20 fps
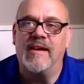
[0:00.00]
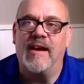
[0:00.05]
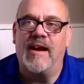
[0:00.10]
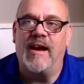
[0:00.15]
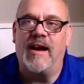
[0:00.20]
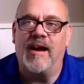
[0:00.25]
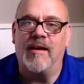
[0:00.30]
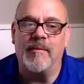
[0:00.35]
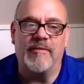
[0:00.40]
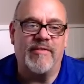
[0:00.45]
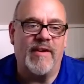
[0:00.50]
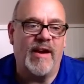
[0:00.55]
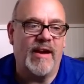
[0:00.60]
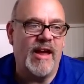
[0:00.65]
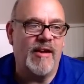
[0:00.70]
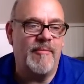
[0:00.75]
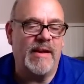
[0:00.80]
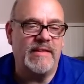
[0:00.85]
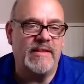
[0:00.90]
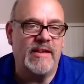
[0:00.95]
Um, if I
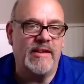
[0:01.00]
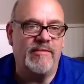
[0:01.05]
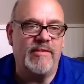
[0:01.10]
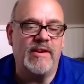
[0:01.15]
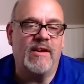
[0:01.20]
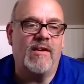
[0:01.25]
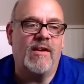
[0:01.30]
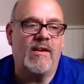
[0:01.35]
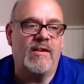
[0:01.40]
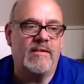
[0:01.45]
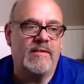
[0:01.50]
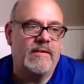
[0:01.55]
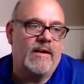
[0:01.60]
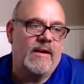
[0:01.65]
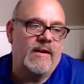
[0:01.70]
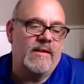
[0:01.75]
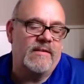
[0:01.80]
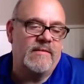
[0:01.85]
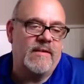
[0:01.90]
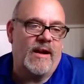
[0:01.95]
have my TV on,
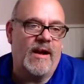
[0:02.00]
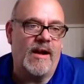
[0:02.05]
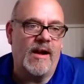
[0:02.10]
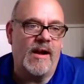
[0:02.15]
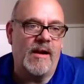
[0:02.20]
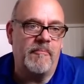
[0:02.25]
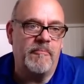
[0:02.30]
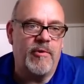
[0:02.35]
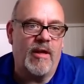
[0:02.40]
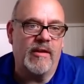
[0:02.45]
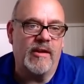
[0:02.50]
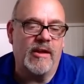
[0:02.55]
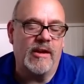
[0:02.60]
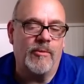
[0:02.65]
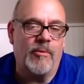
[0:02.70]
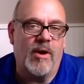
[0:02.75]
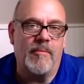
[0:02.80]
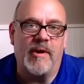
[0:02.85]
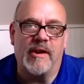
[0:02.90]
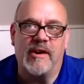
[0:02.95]
I'm probably going to
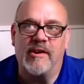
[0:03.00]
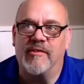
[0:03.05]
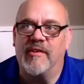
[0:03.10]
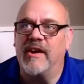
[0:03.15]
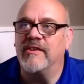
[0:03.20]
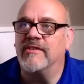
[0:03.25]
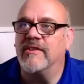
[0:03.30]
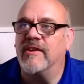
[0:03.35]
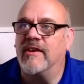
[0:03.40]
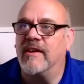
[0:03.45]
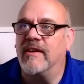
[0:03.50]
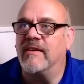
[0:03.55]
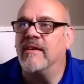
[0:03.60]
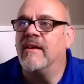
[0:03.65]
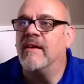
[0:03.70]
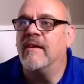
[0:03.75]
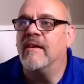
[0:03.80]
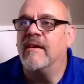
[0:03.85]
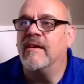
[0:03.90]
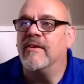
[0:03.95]
want my device on.
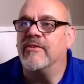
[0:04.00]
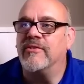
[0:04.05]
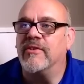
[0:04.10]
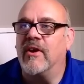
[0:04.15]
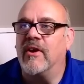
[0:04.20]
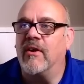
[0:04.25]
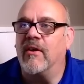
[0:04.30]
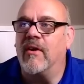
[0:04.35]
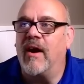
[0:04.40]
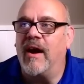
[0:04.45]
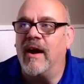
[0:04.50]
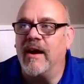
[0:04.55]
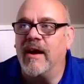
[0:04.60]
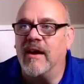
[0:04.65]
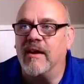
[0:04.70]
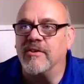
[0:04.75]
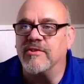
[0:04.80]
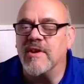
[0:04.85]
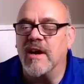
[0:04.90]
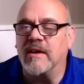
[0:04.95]
So I
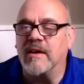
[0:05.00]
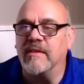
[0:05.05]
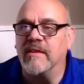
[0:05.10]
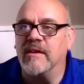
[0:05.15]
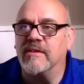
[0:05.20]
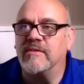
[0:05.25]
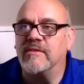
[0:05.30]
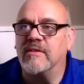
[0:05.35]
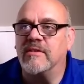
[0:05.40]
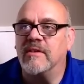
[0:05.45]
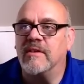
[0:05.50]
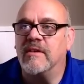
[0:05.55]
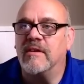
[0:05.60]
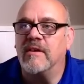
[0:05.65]
uncheck this.